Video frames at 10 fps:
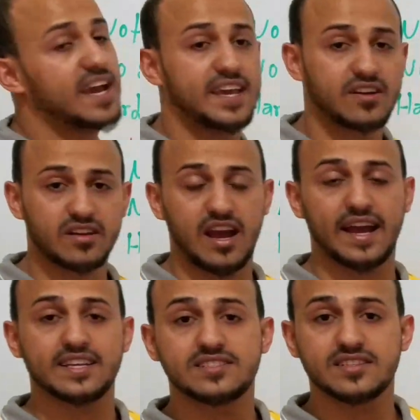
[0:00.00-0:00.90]
here,
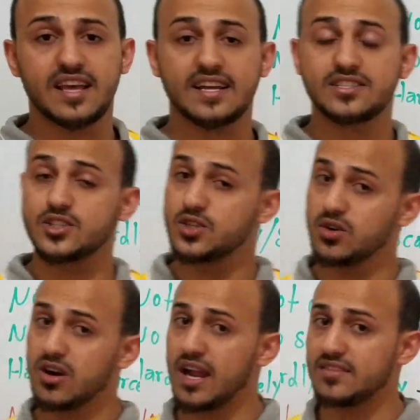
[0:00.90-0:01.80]
guys, that
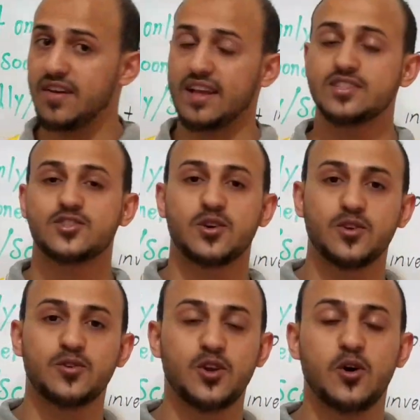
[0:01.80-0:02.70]
you're advanced, so
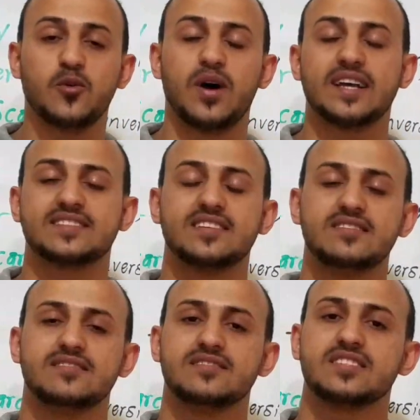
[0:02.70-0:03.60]
you know a
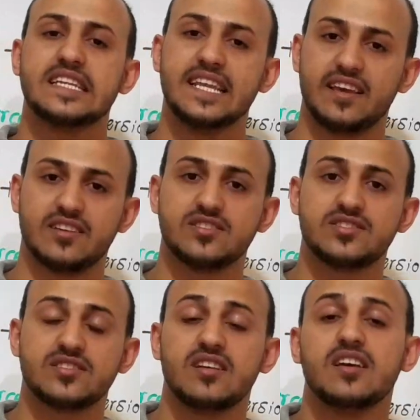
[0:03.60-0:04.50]
sentence
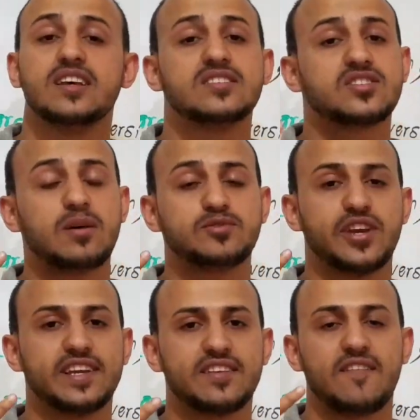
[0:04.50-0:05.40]
needs
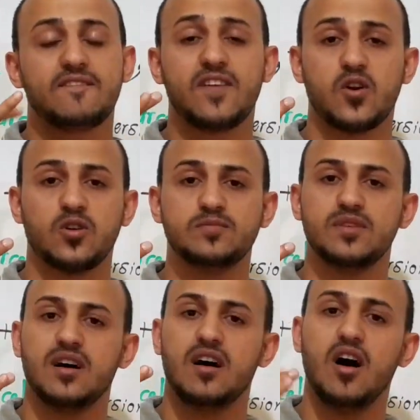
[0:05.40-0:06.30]
subject, verb,
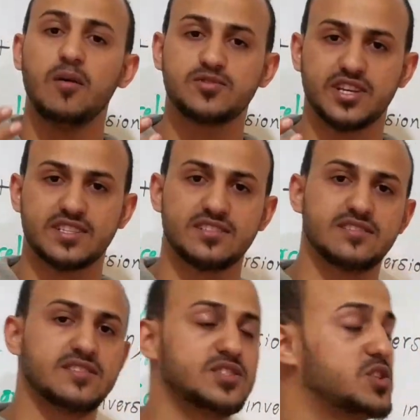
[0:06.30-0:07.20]
object.
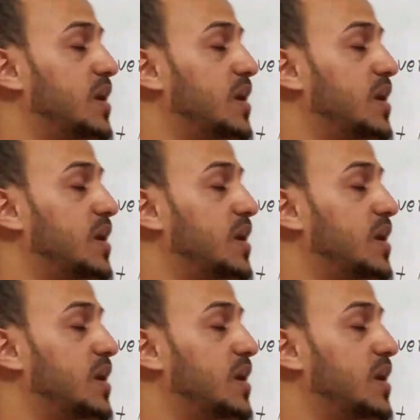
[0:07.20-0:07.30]
So